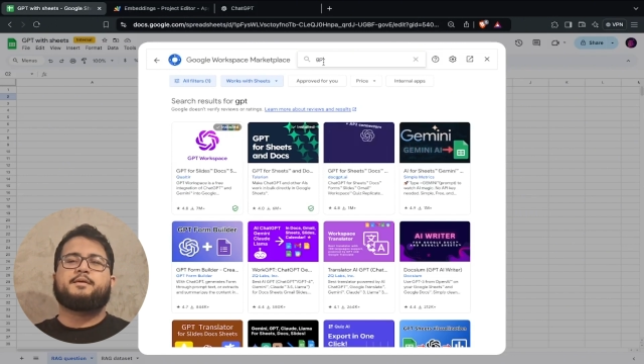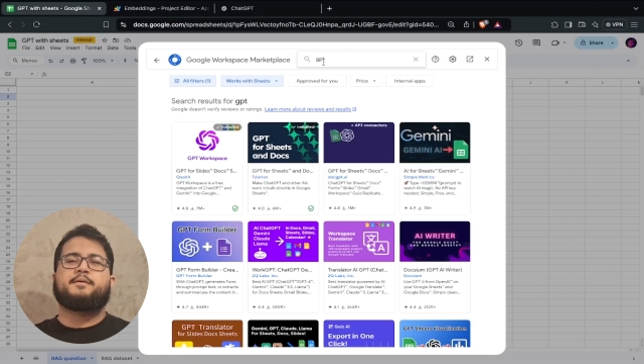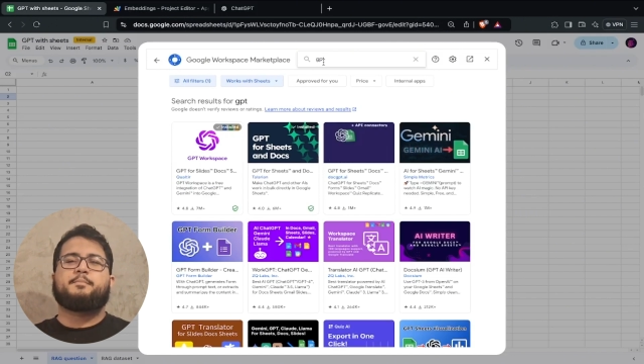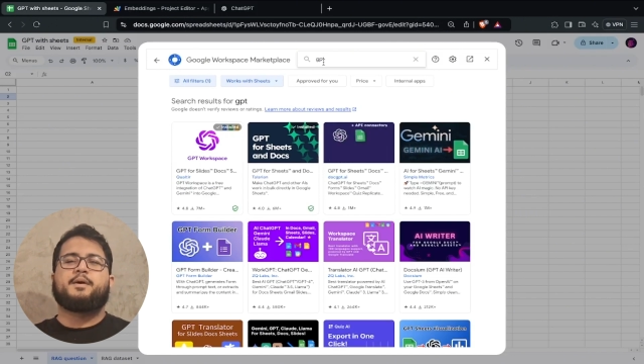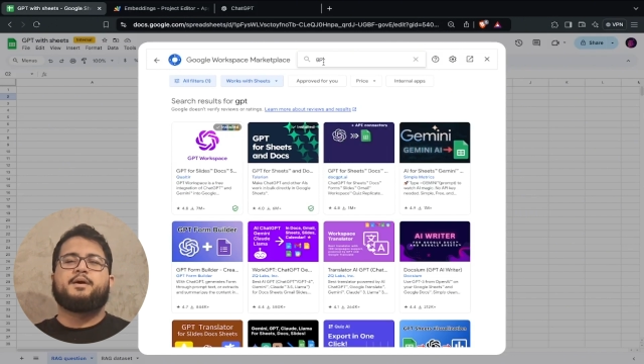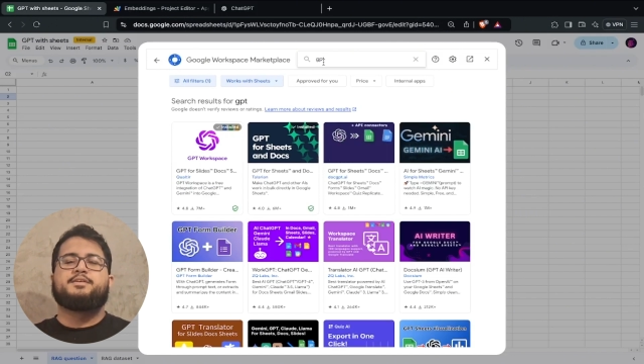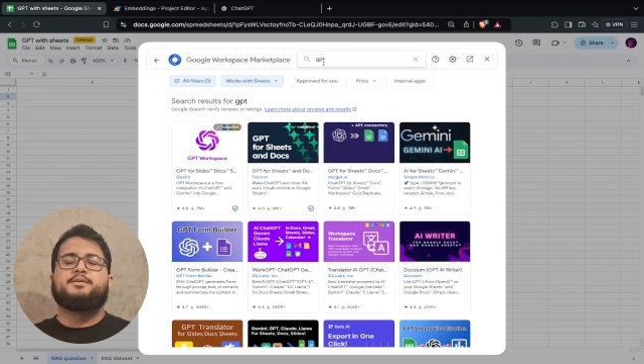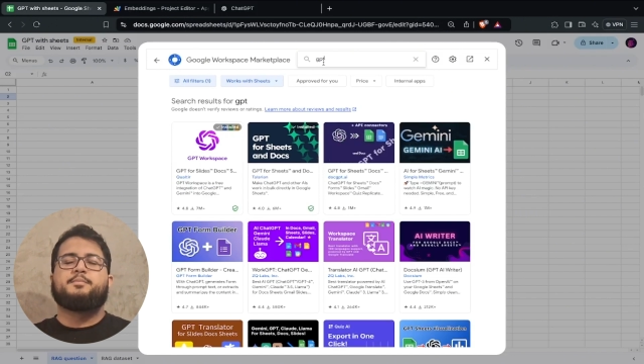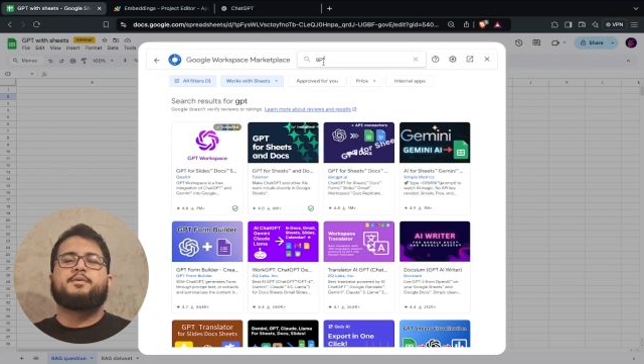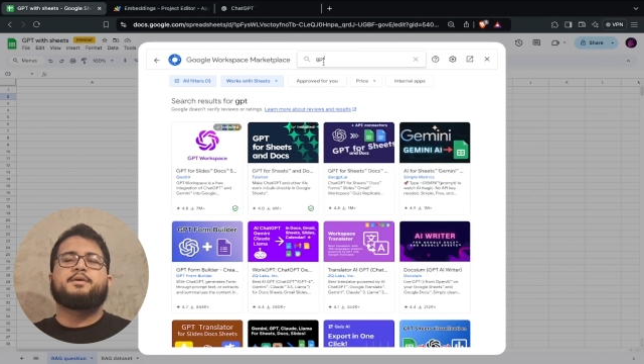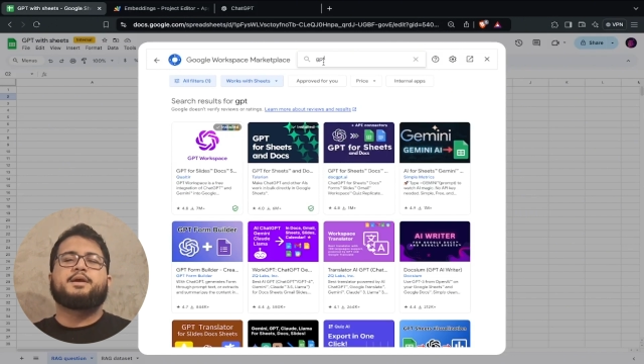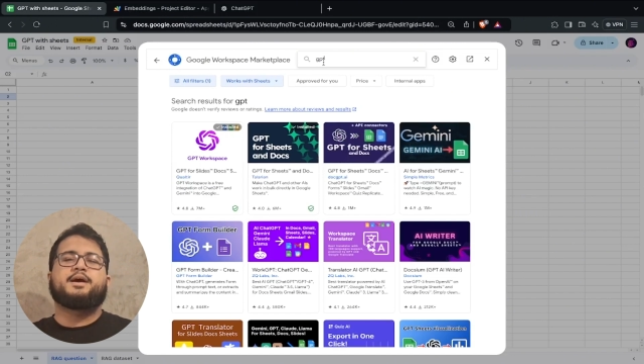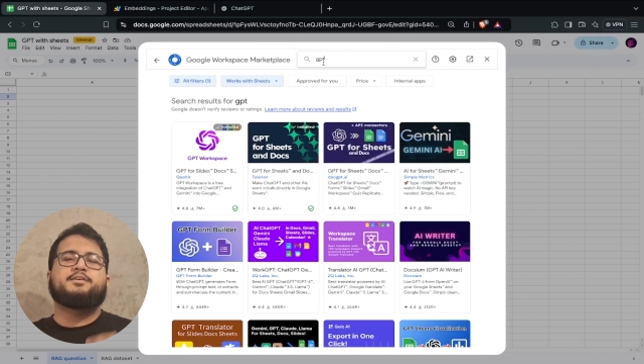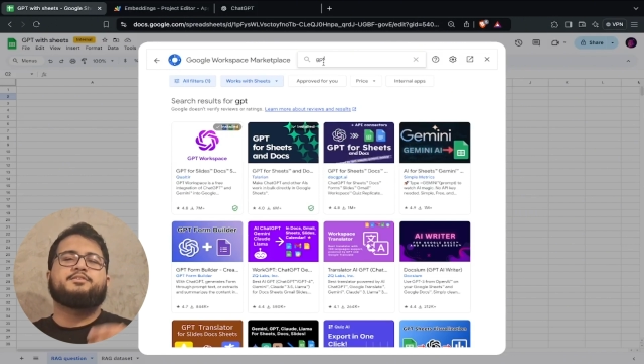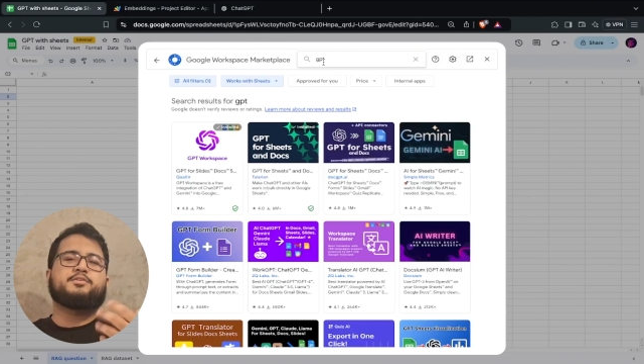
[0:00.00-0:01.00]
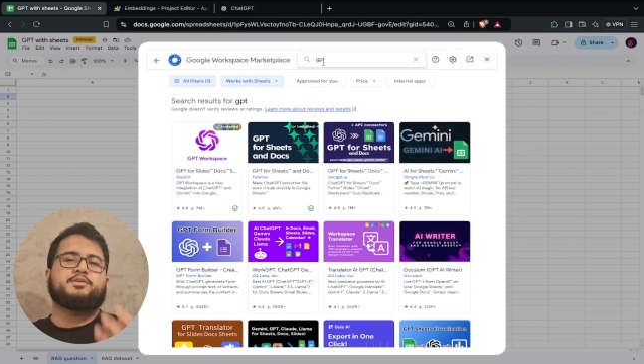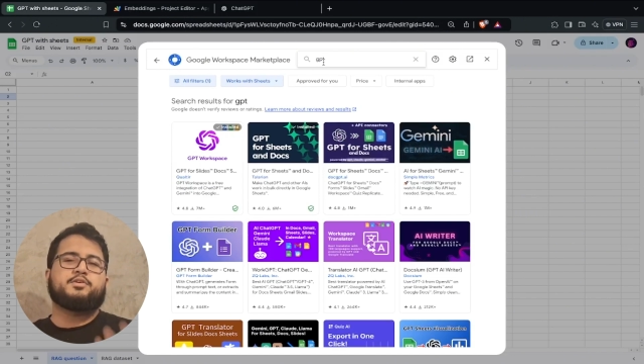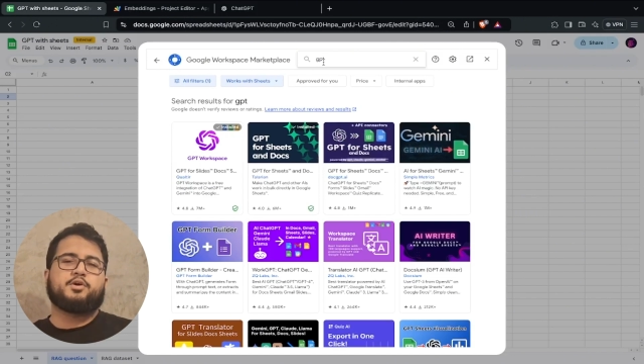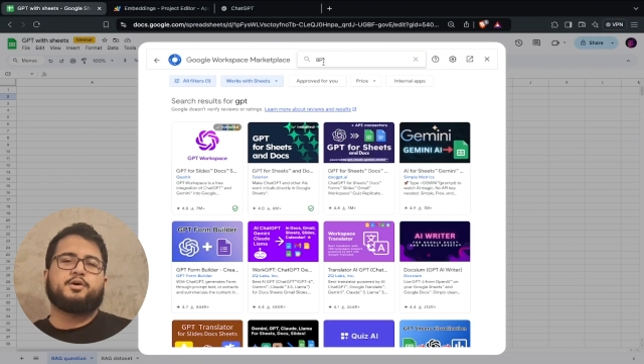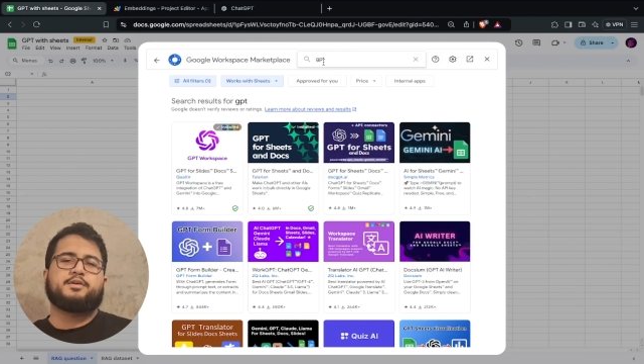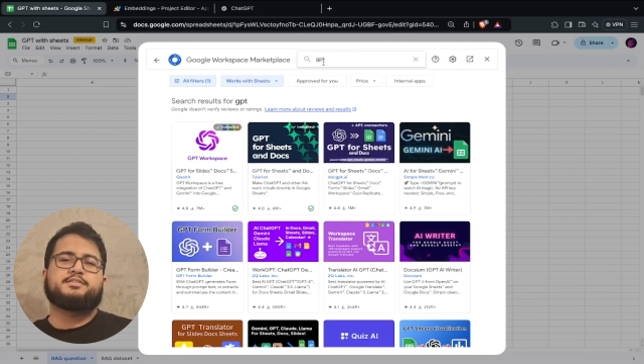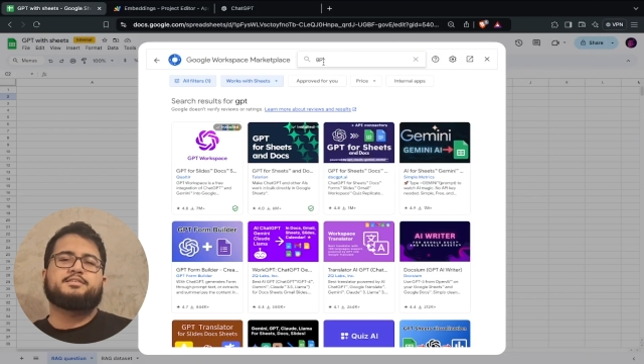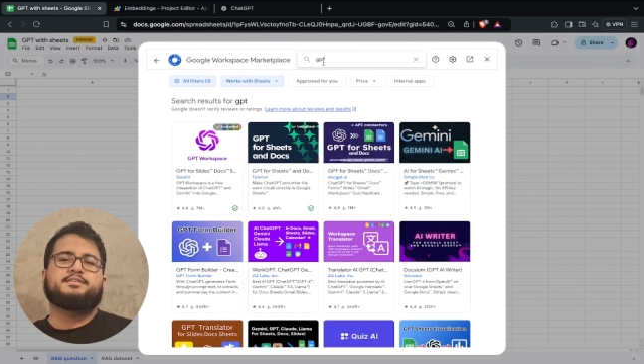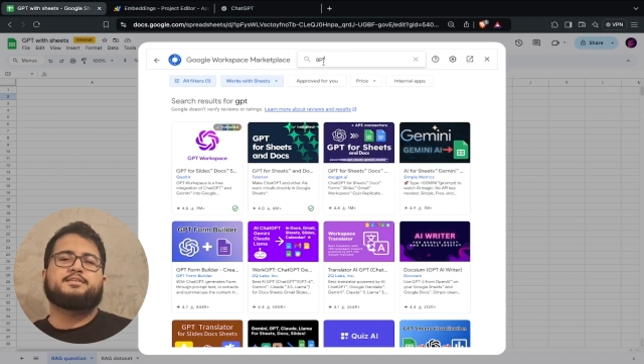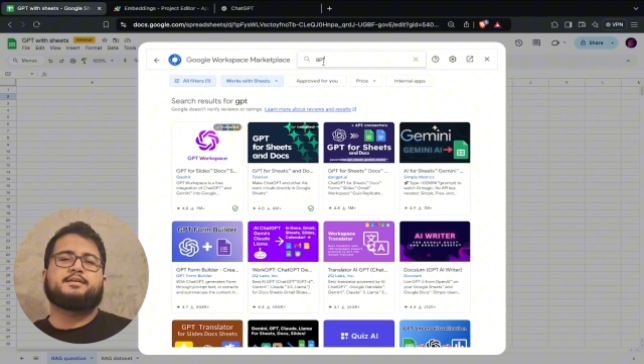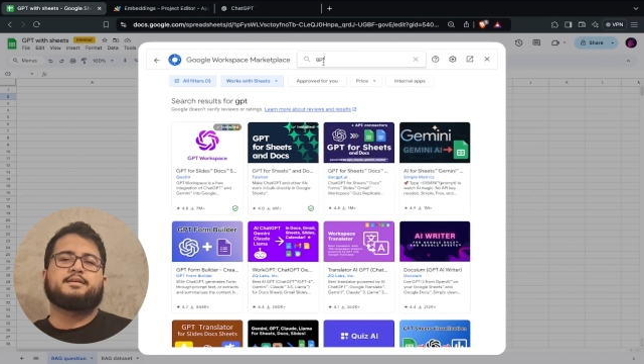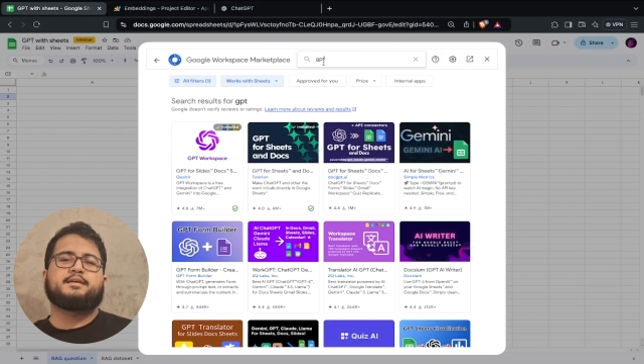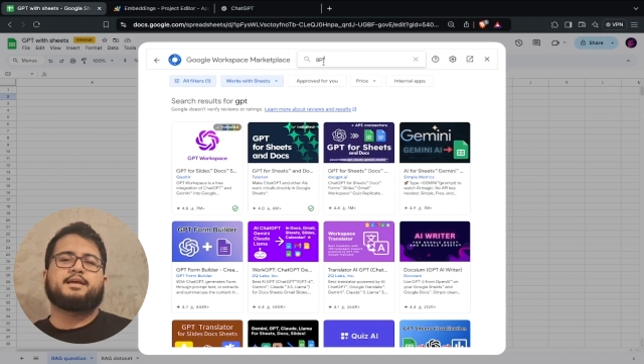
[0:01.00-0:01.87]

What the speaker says: possible extra costs